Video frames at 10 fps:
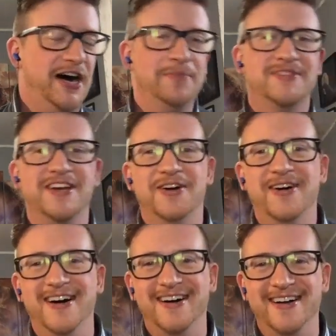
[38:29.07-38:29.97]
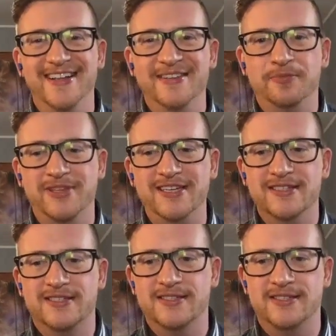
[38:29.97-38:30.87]
So
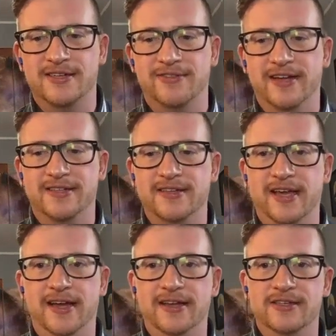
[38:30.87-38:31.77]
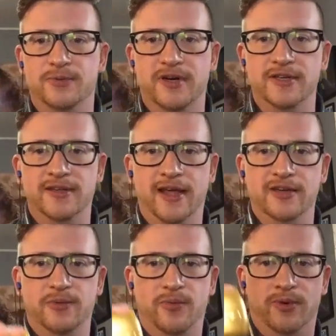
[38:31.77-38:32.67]
please stick around to the end. We're going to
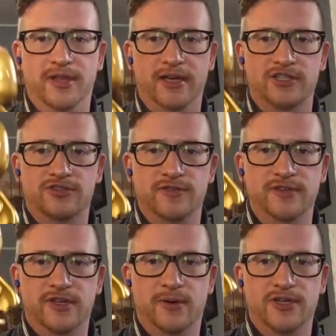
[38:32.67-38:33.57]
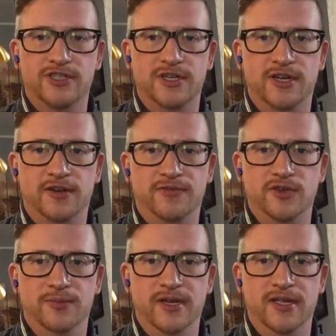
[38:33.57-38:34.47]
end with one last trivia question in a
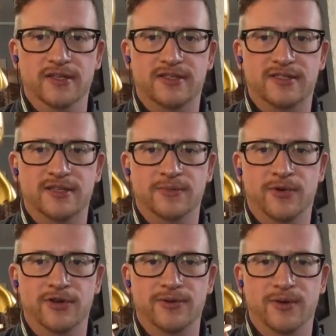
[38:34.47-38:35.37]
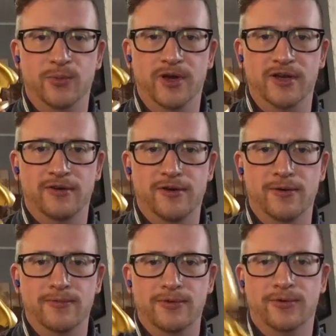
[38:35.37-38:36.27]
few minutes where you can win your
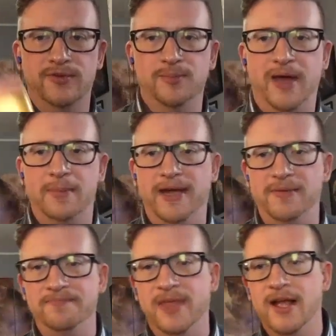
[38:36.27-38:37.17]
own Golden Batman.